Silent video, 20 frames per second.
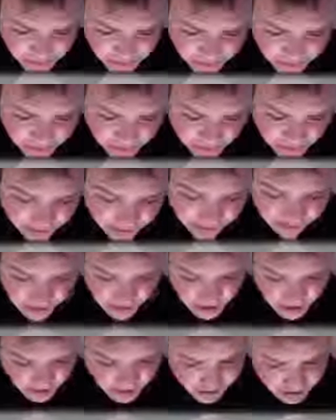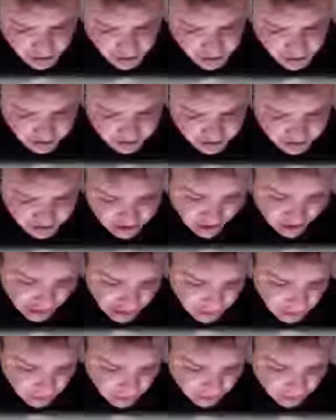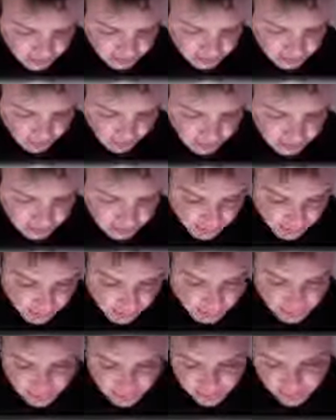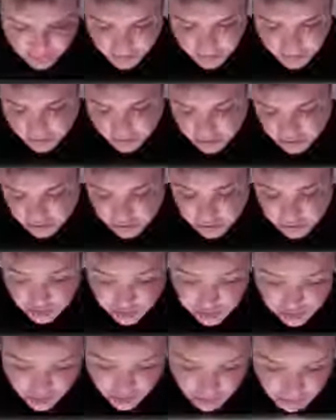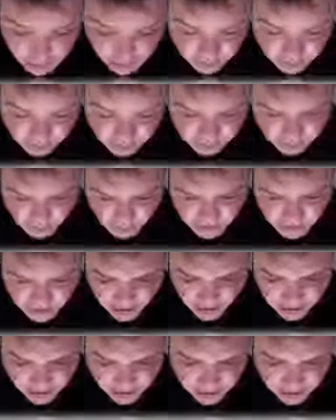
really organized, and you can see iMovie is right there. I do use iMovie from